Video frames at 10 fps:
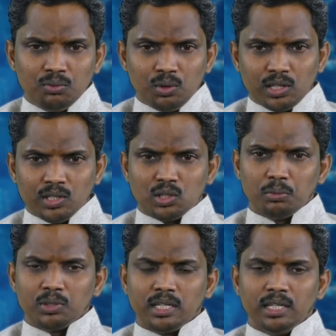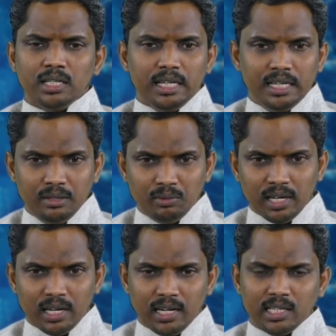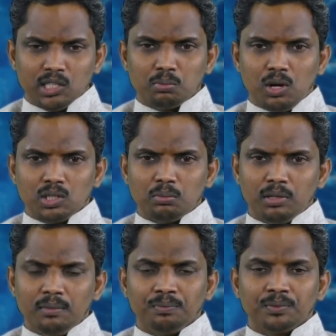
for distribution, anywhere learning is possible.